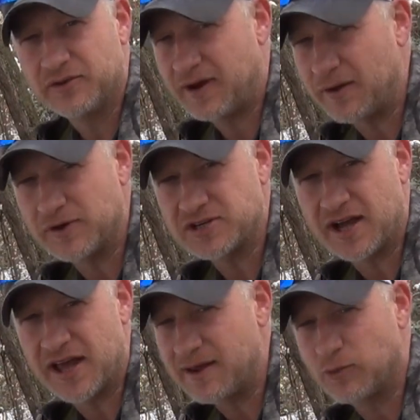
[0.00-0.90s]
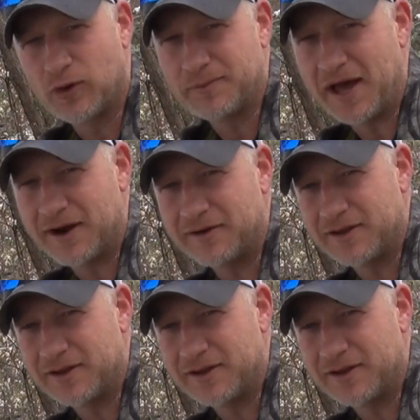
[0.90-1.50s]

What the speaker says: I wish I had more battery.